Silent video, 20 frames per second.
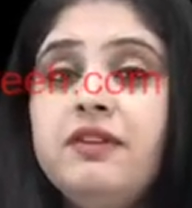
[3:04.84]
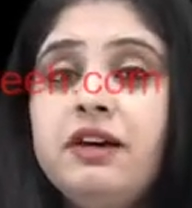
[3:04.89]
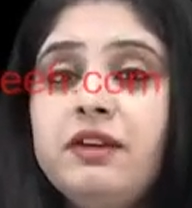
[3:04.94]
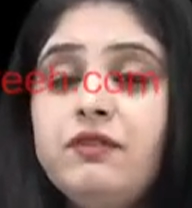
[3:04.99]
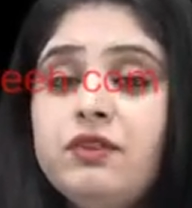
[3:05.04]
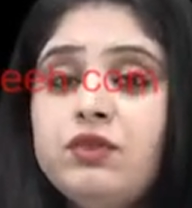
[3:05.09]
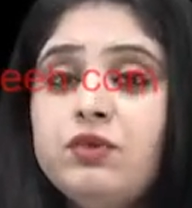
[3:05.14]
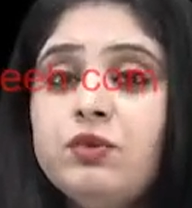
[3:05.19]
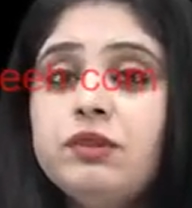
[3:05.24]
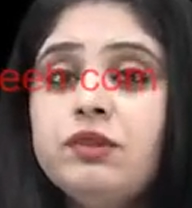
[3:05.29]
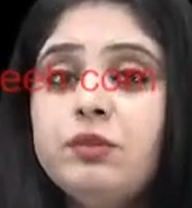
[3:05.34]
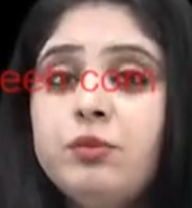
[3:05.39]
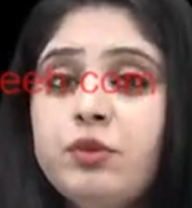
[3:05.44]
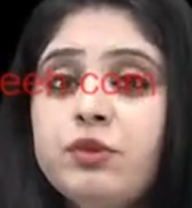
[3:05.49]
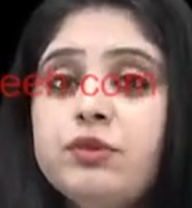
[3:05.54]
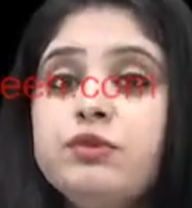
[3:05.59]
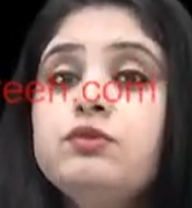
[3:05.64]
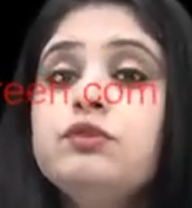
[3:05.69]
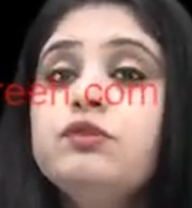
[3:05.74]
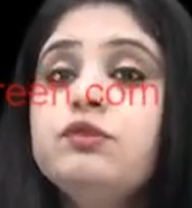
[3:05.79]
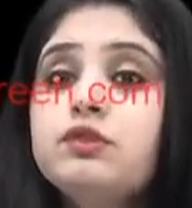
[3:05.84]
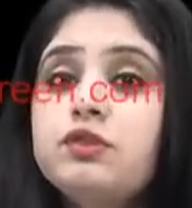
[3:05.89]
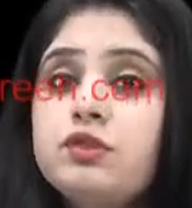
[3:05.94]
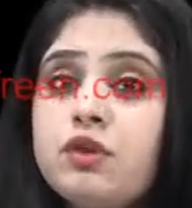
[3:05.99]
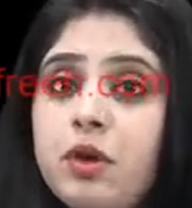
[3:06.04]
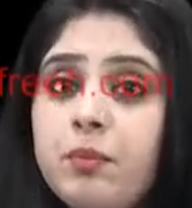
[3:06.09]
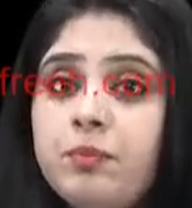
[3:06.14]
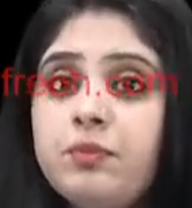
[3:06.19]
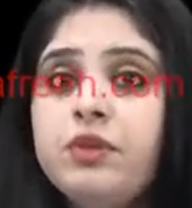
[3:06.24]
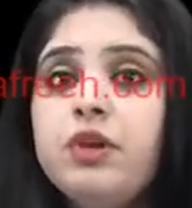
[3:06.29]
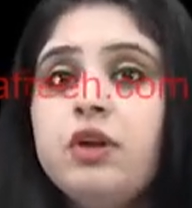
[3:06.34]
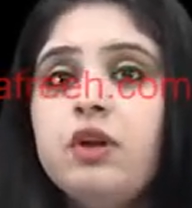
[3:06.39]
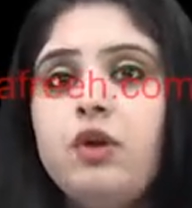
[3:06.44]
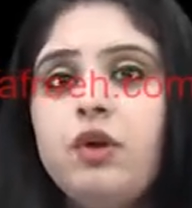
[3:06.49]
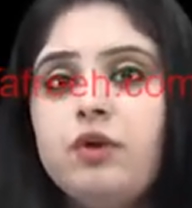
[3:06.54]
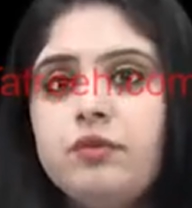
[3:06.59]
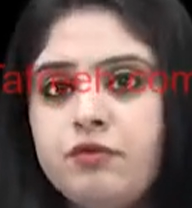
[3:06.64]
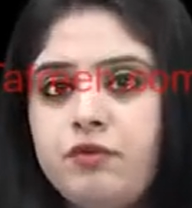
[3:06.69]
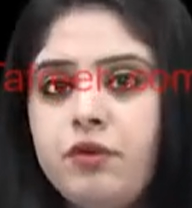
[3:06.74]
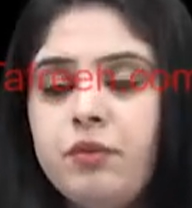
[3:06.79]
the one which was supposed to stop the
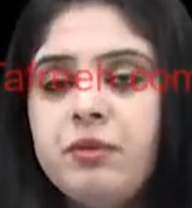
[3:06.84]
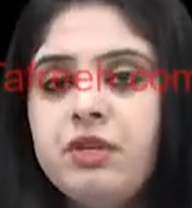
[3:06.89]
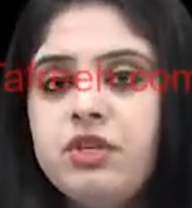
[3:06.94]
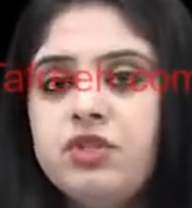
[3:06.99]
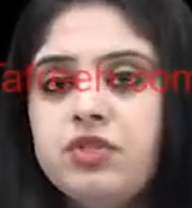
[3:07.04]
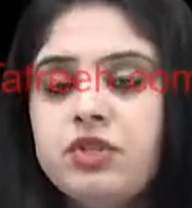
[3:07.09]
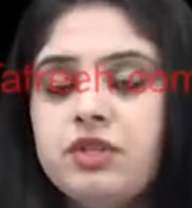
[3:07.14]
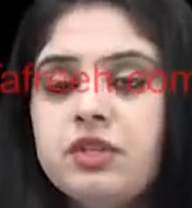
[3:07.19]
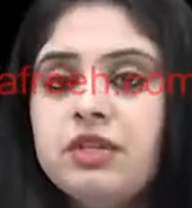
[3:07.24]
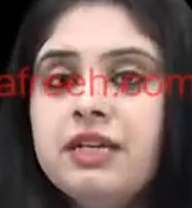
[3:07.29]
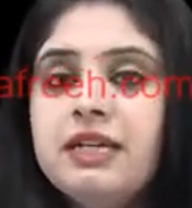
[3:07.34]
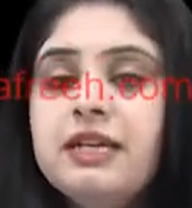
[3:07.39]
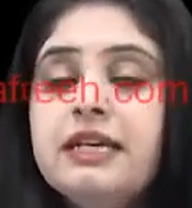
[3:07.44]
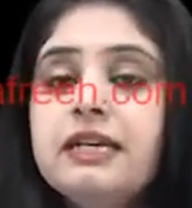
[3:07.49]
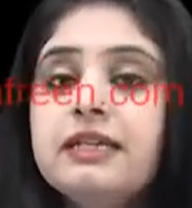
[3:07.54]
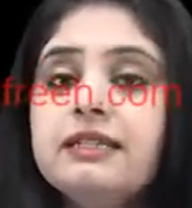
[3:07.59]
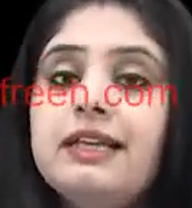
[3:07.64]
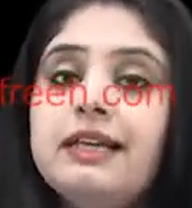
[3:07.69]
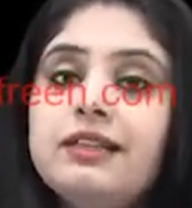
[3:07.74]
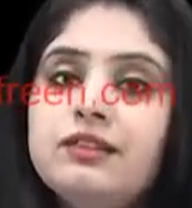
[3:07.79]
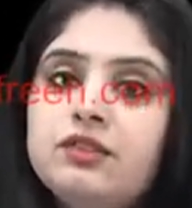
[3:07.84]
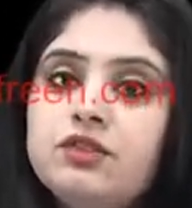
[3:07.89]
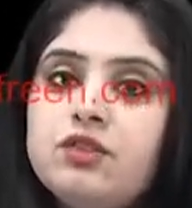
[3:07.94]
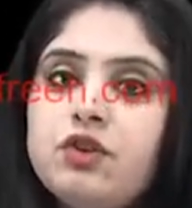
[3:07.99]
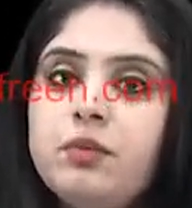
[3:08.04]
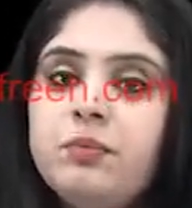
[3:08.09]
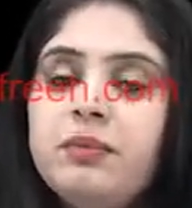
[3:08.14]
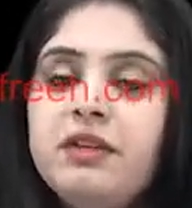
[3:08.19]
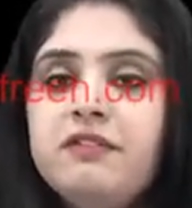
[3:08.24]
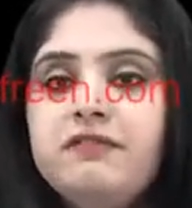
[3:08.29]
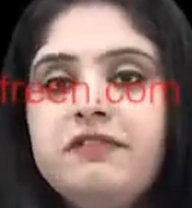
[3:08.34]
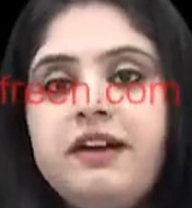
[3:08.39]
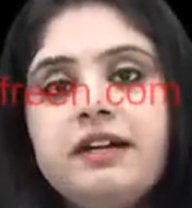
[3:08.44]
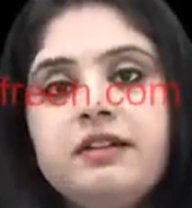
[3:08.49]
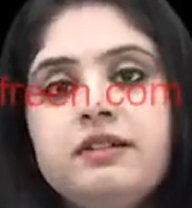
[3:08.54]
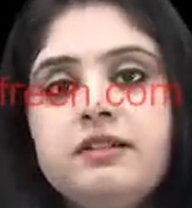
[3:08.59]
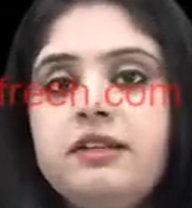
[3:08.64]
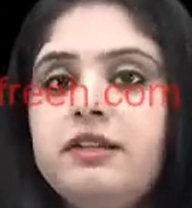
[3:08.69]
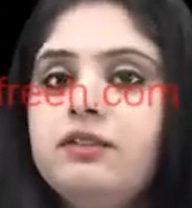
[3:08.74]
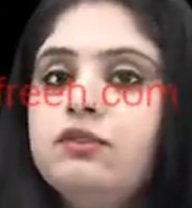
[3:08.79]
clot formation, that stopping
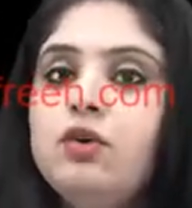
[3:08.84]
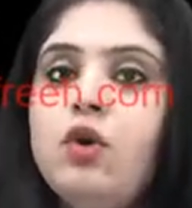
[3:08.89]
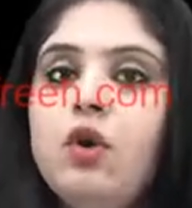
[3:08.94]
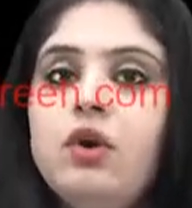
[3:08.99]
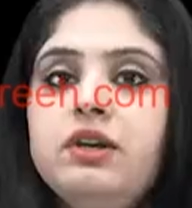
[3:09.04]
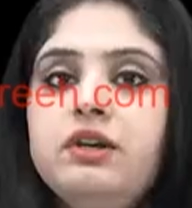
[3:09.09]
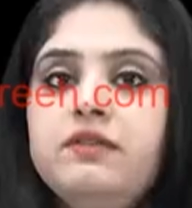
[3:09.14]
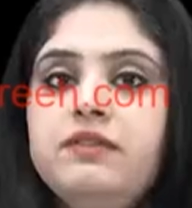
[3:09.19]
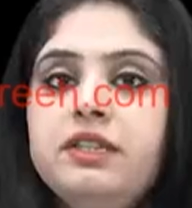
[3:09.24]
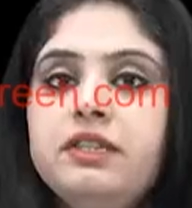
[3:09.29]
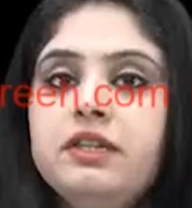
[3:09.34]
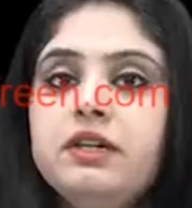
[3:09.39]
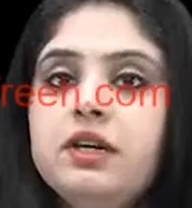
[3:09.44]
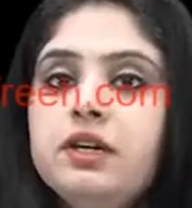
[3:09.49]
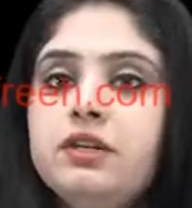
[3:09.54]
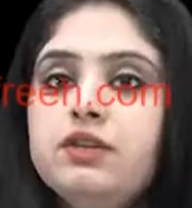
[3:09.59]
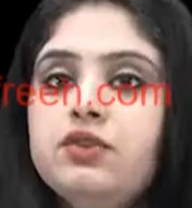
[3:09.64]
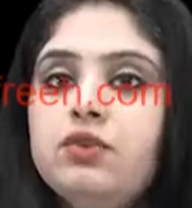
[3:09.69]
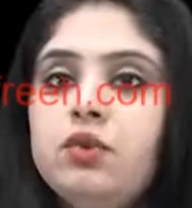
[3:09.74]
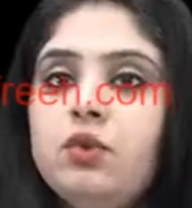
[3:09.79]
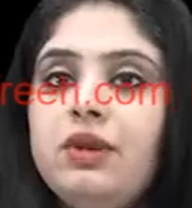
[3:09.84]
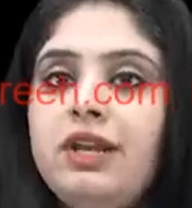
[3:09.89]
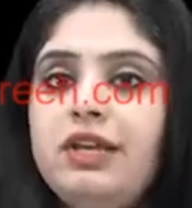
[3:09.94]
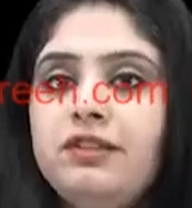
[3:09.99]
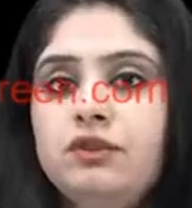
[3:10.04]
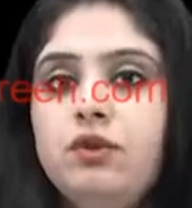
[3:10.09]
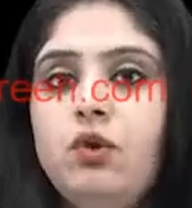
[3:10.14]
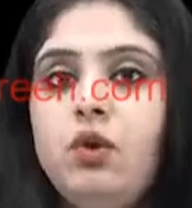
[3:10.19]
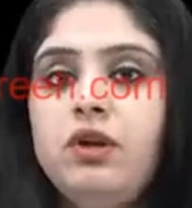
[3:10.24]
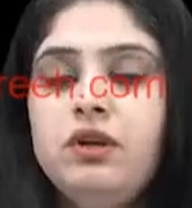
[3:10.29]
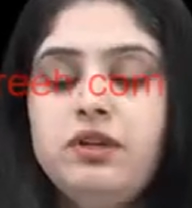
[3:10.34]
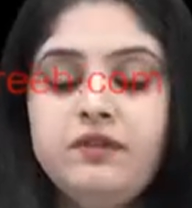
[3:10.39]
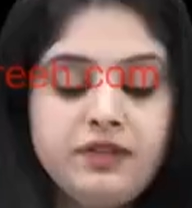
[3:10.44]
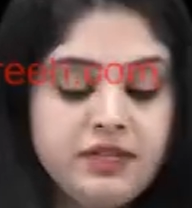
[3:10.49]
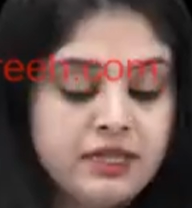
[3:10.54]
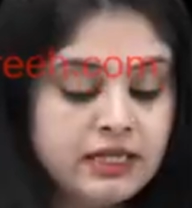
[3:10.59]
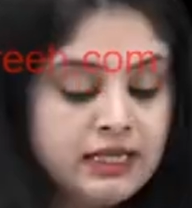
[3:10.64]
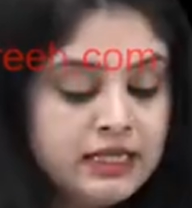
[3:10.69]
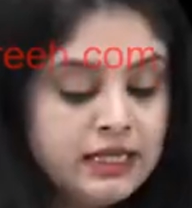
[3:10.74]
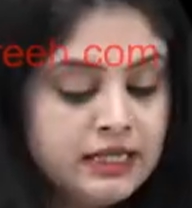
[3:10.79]
factor has gone away. The control has gone
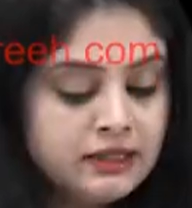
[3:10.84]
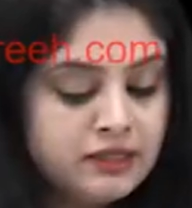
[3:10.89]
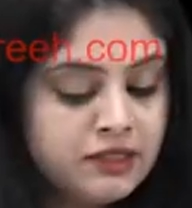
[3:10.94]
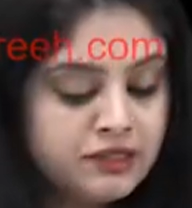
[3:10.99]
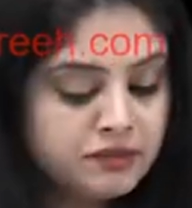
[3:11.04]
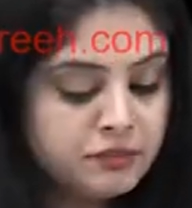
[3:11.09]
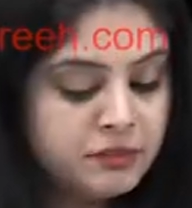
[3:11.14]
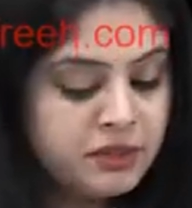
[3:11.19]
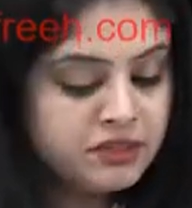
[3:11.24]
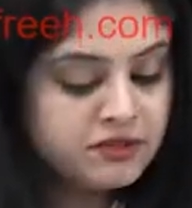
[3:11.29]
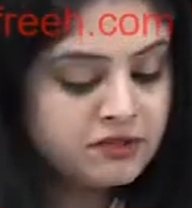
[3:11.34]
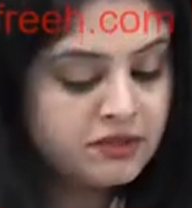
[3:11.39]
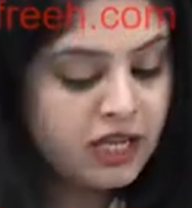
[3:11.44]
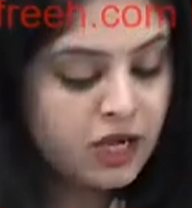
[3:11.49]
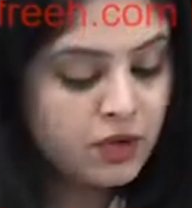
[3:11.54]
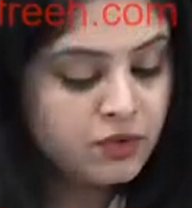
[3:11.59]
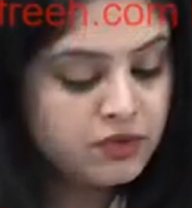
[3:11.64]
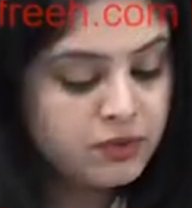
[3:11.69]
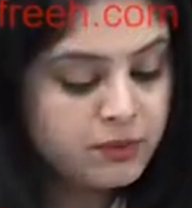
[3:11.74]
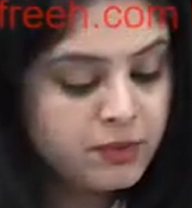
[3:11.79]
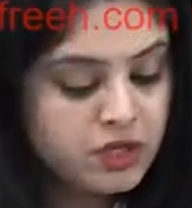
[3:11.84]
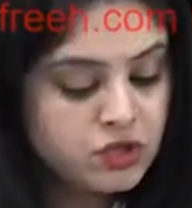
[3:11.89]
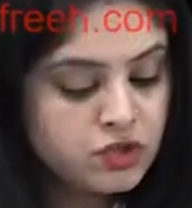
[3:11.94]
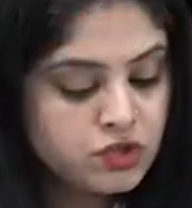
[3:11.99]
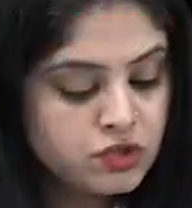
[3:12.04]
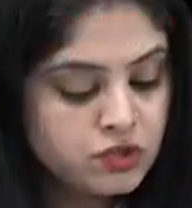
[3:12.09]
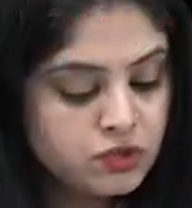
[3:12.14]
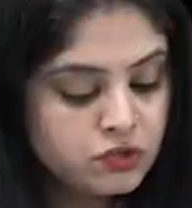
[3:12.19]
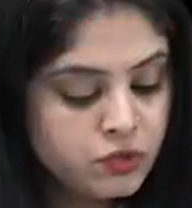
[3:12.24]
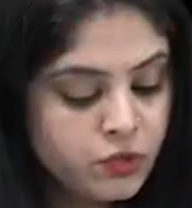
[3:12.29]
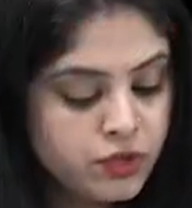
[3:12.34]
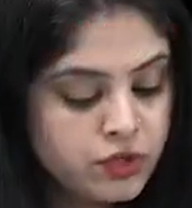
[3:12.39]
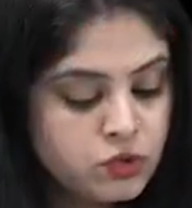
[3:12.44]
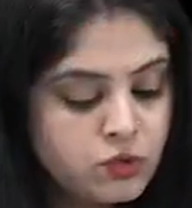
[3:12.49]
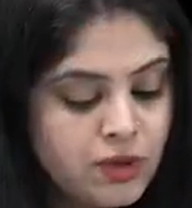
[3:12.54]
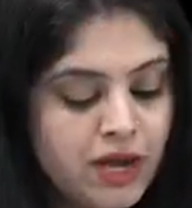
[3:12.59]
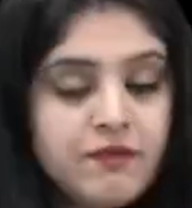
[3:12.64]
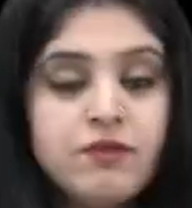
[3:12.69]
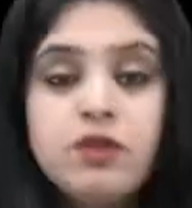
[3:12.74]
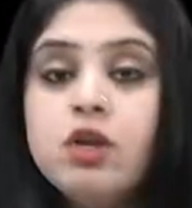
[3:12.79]
away. This means now the patient is going
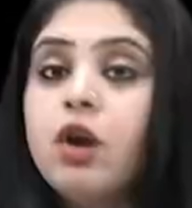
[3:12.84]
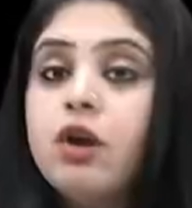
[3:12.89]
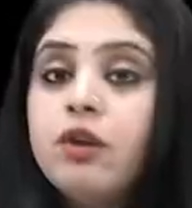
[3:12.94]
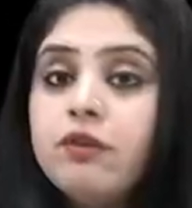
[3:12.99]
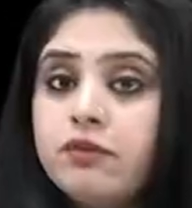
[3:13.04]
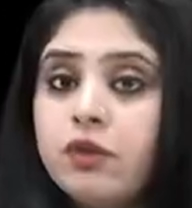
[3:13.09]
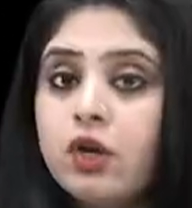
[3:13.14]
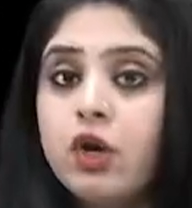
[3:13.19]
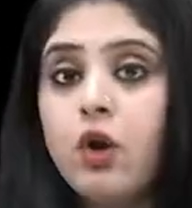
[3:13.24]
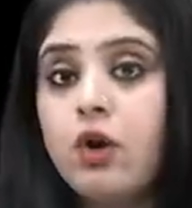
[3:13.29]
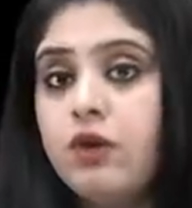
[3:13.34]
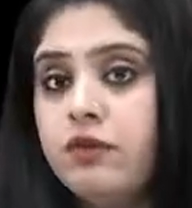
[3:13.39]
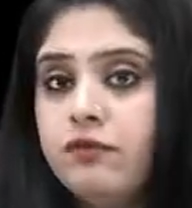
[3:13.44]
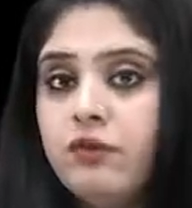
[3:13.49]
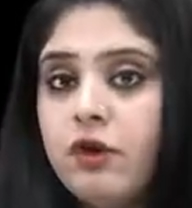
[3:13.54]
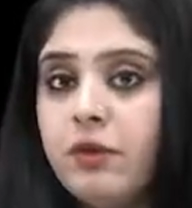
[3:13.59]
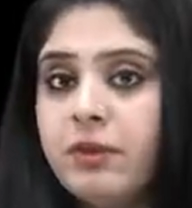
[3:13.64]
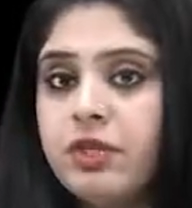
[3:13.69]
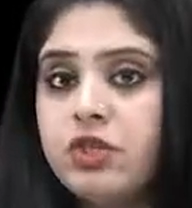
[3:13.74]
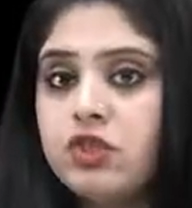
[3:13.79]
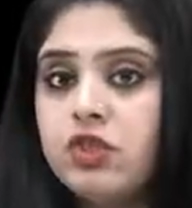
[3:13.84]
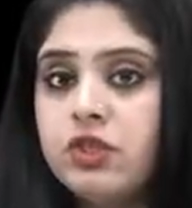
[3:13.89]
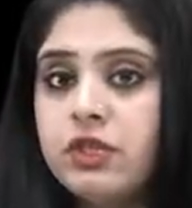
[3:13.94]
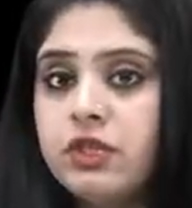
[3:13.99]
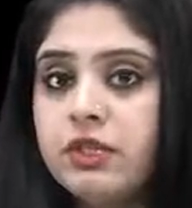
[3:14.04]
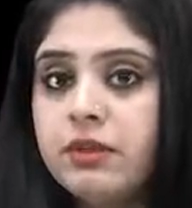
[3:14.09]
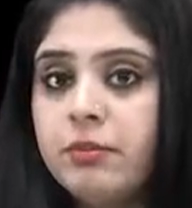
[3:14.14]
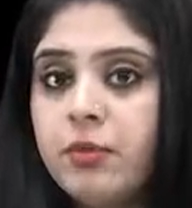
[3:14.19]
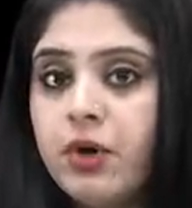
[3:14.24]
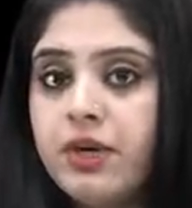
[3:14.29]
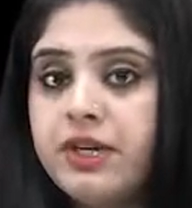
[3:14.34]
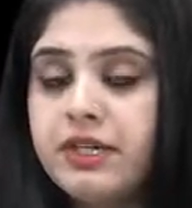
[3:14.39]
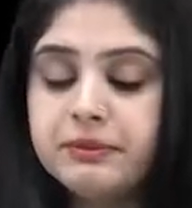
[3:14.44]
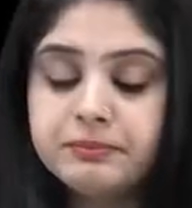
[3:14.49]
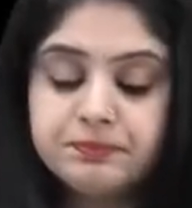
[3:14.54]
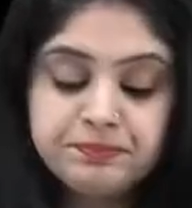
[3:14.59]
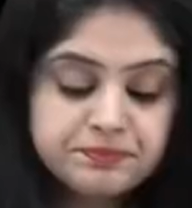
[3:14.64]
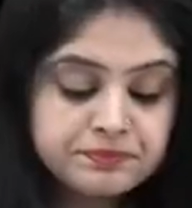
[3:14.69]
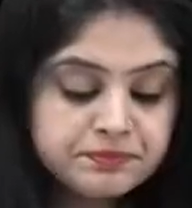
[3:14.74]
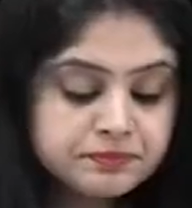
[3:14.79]
to have a lot of clot formation in the body.